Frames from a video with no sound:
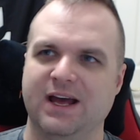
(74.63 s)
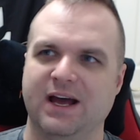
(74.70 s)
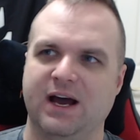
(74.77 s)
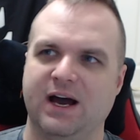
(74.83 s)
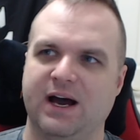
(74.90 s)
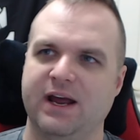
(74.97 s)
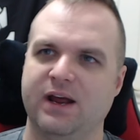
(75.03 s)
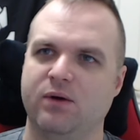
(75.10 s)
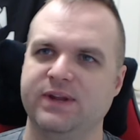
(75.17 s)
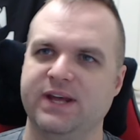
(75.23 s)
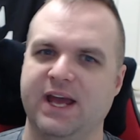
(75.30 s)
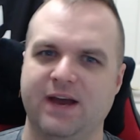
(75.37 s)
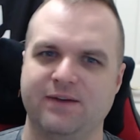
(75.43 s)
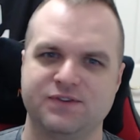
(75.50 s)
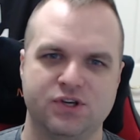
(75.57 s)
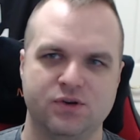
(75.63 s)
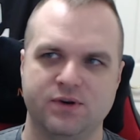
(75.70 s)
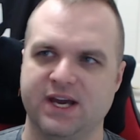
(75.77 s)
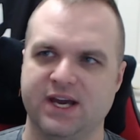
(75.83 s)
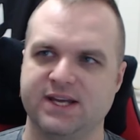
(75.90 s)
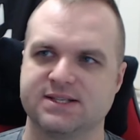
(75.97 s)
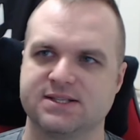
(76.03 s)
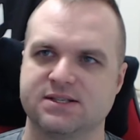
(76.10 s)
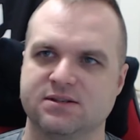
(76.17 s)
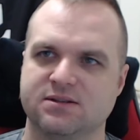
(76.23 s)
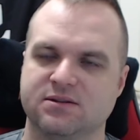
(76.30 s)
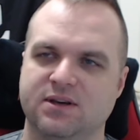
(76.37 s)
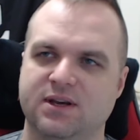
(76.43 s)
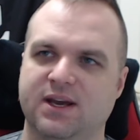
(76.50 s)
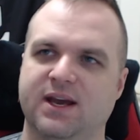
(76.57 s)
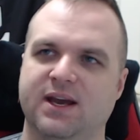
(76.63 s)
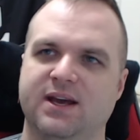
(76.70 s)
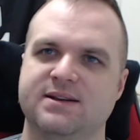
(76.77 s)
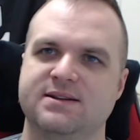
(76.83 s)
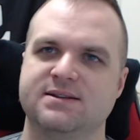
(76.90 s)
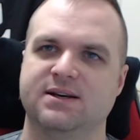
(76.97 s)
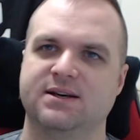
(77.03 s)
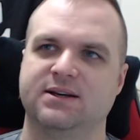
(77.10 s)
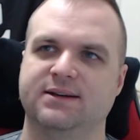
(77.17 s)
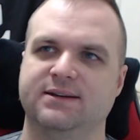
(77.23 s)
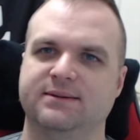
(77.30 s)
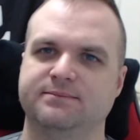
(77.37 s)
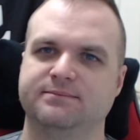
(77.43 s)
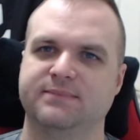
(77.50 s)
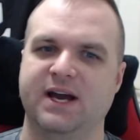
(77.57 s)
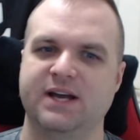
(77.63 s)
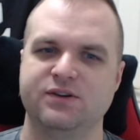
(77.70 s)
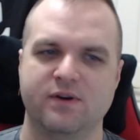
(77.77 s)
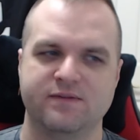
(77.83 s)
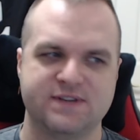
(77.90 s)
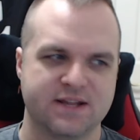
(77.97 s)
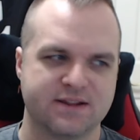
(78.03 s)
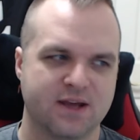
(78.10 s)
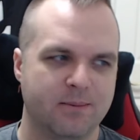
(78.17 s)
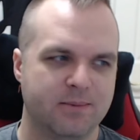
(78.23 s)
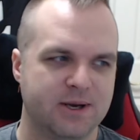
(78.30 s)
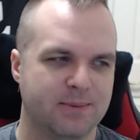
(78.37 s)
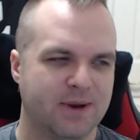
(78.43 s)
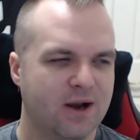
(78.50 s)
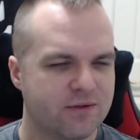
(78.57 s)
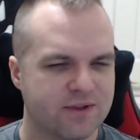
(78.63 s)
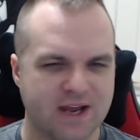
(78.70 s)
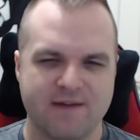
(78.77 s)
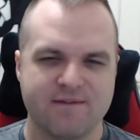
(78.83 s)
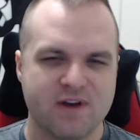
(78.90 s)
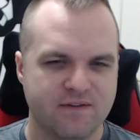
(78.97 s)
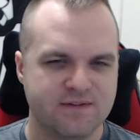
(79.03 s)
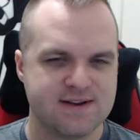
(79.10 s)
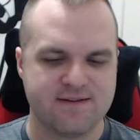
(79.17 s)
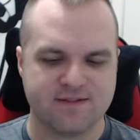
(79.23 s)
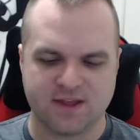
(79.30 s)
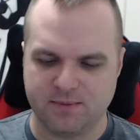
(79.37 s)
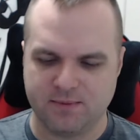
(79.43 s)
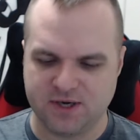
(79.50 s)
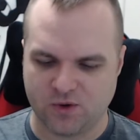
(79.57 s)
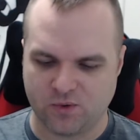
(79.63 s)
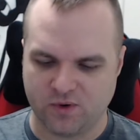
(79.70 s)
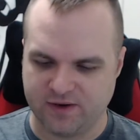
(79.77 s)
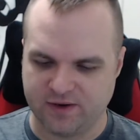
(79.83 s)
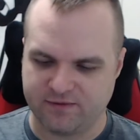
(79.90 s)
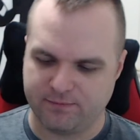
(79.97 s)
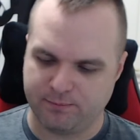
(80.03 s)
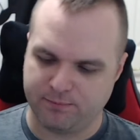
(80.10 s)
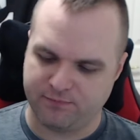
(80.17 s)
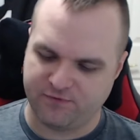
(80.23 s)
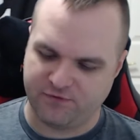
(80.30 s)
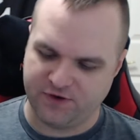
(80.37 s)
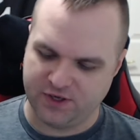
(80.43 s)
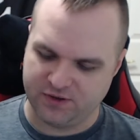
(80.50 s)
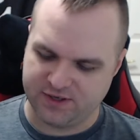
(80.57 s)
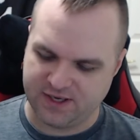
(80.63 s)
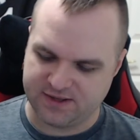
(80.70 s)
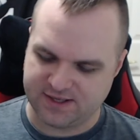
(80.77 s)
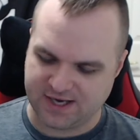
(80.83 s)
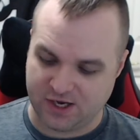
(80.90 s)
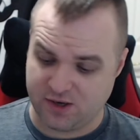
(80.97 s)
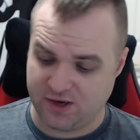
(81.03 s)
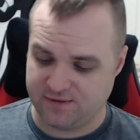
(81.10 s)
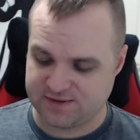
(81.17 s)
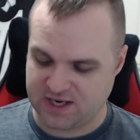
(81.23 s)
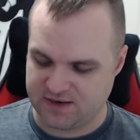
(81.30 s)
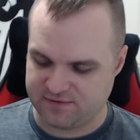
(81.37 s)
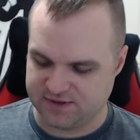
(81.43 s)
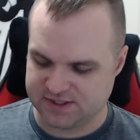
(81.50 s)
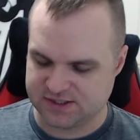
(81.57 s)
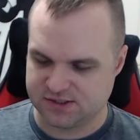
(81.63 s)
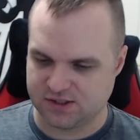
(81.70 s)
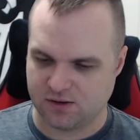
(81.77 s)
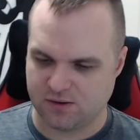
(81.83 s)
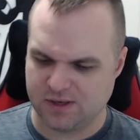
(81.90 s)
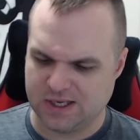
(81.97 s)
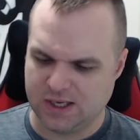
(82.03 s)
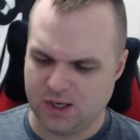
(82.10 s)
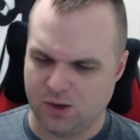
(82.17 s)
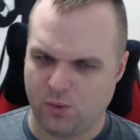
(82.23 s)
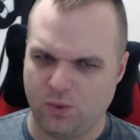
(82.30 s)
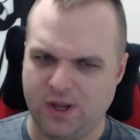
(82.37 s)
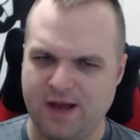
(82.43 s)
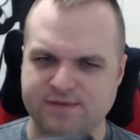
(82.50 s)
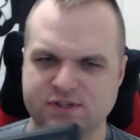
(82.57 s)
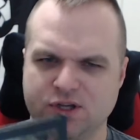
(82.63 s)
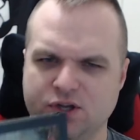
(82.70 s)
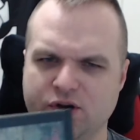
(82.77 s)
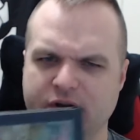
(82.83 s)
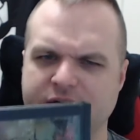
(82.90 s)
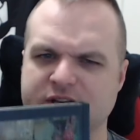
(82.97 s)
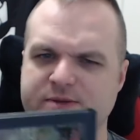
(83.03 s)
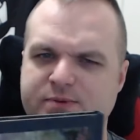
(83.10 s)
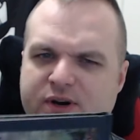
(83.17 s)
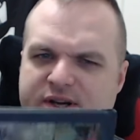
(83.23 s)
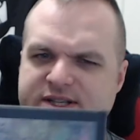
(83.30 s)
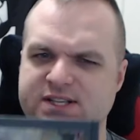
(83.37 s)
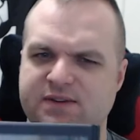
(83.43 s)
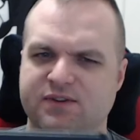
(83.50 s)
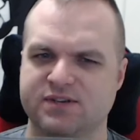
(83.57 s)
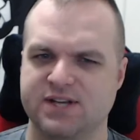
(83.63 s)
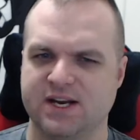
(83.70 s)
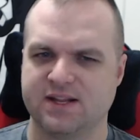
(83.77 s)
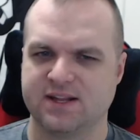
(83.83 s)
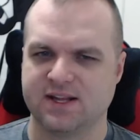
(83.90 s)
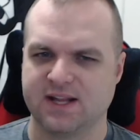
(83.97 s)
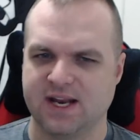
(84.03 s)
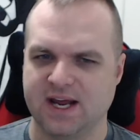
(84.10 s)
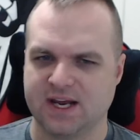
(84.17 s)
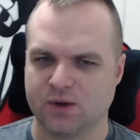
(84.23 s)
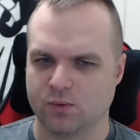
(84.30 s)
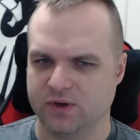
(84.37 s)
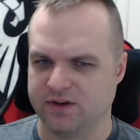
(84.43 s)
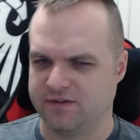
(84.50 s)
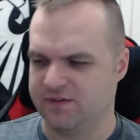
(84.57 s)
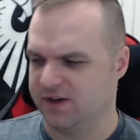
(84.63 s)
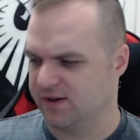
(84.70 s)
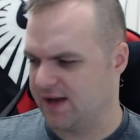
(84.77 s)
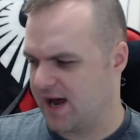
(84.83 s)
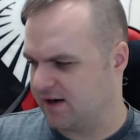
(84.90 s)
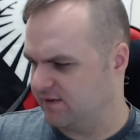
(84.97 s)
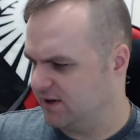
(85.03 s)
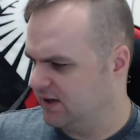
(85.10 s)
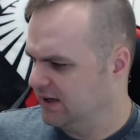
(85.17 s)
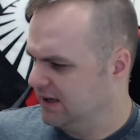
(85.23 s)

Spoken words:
I only have 2 knights, and I do have Death Company, but I don't think I have enough Death Company to really field anything. I don't have Typhus, so we'll have to look into this book and see if there's anything that I can really field out of it.